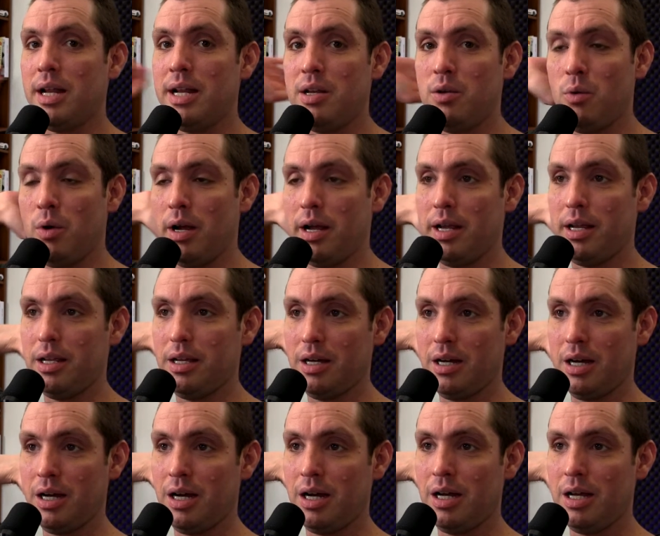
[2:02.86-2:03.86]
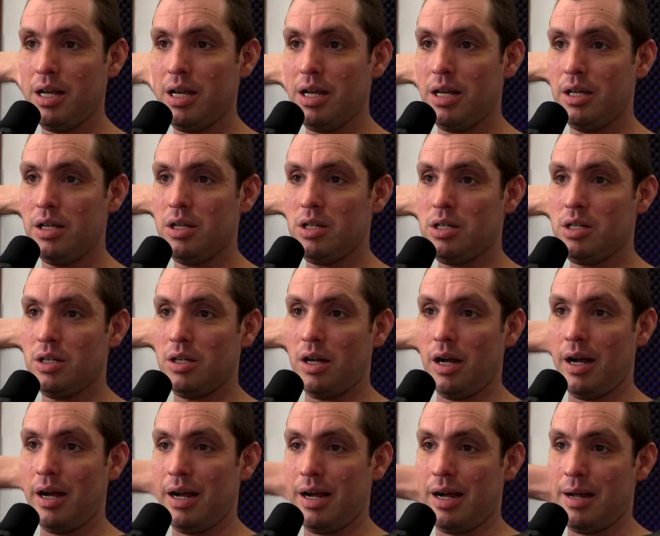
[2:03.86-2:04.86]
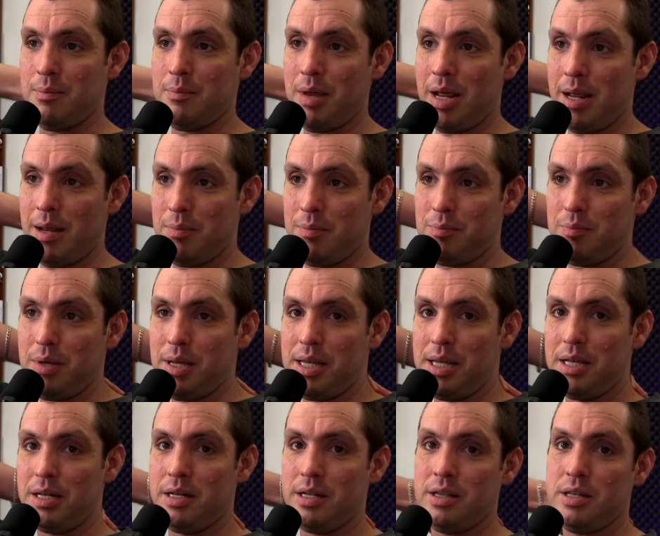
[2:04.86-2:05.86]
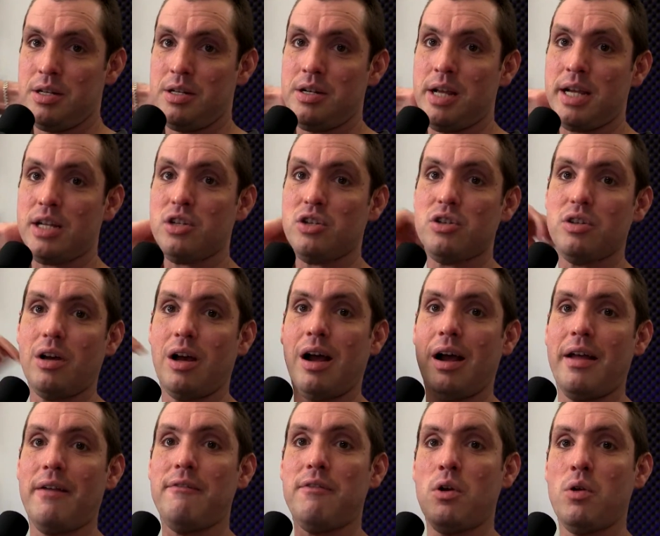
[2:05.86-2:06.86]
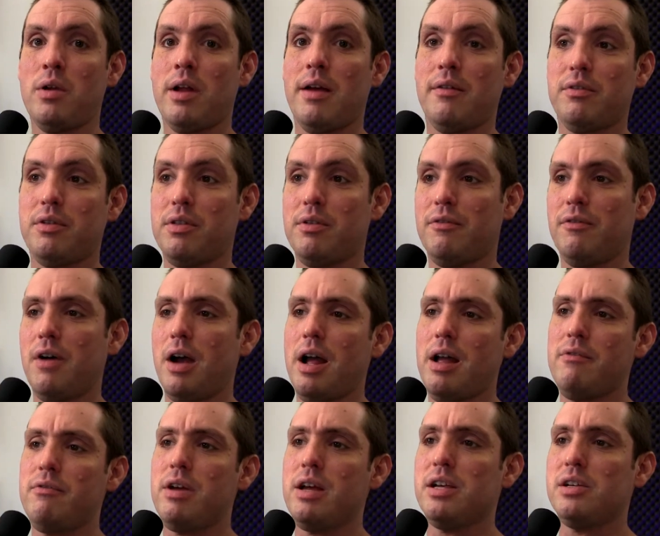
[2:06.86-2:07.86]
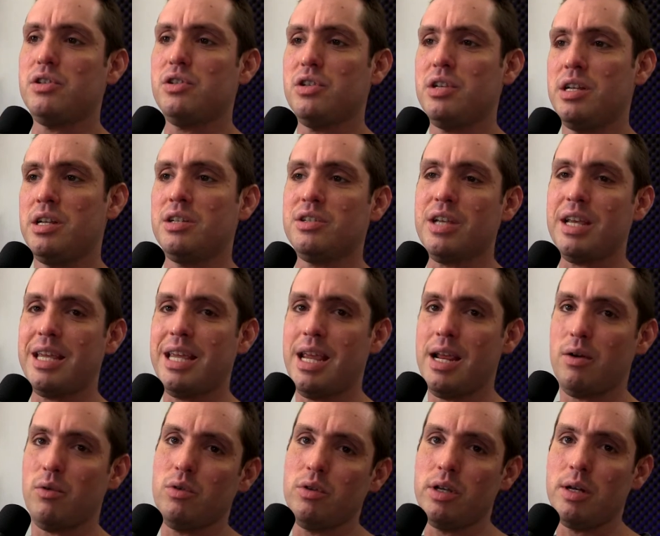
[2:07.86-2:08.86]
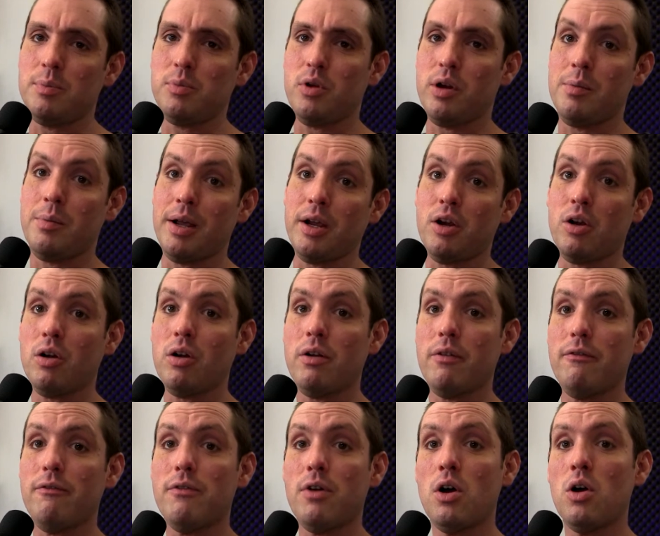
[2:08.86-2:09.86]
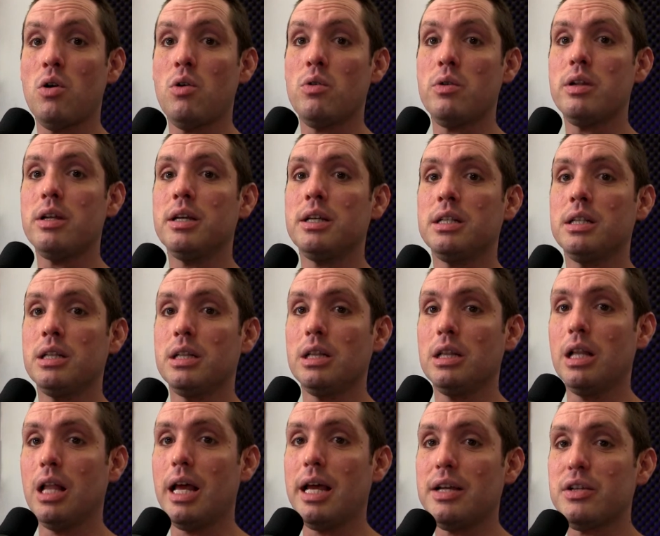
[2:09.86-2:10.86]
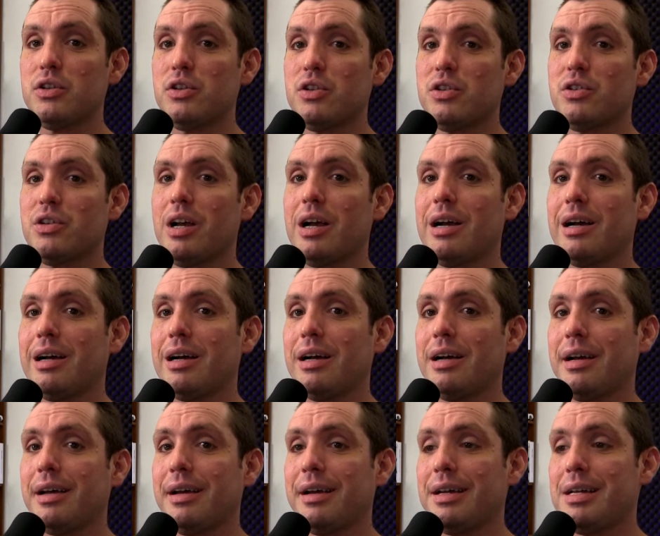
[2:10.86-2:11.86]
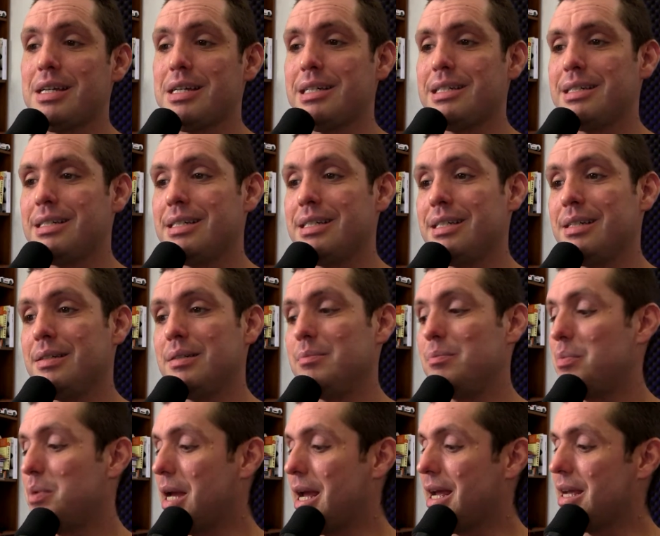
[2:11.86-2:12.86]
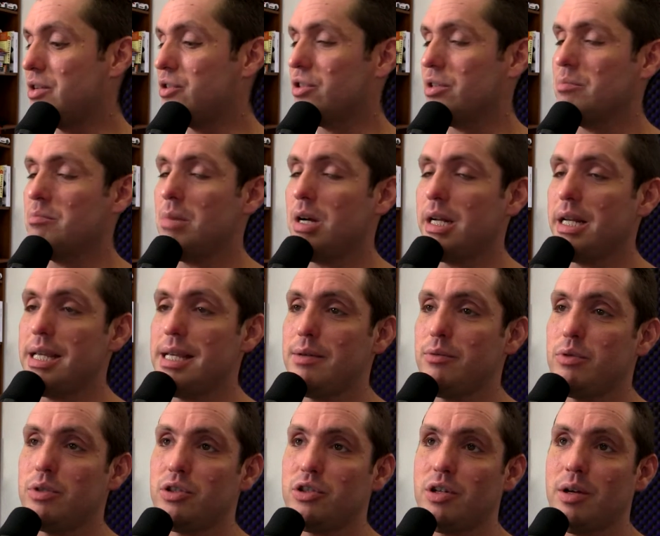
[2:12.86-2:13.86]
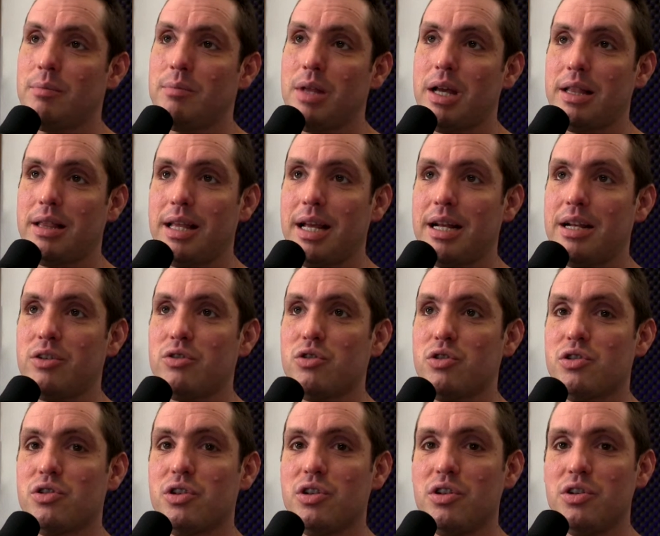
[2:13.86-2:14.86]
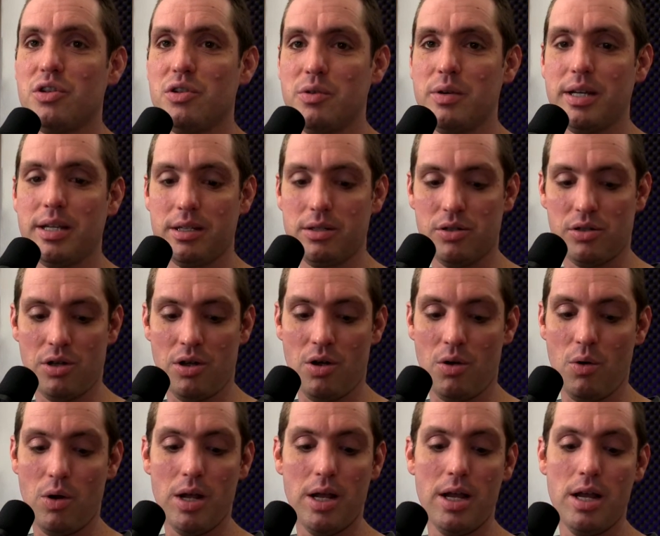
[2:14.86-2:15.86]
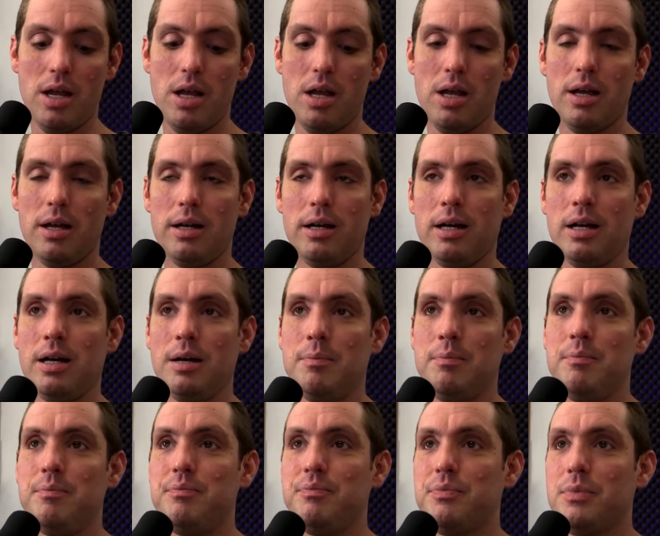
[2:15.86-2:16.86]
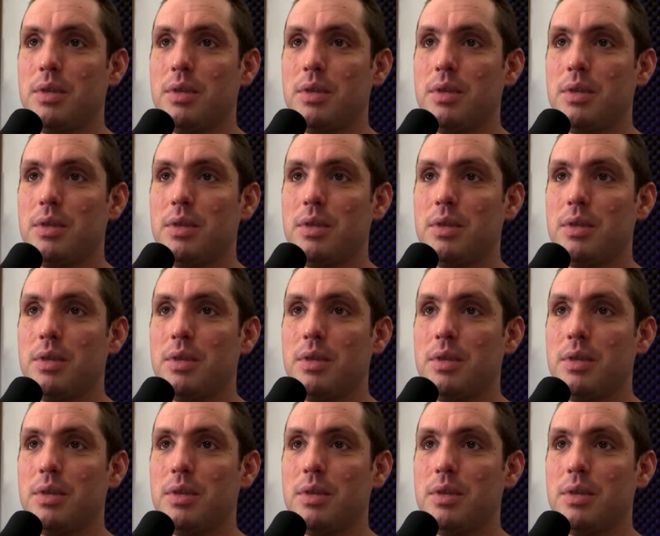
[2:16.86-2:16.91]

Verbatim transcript: anyway, uh, I, I may be getting the next iPhone after the 5S, seeing as I can't really upgrade my current phone unless I pay some money, which I'm not that interested in doing. So, um,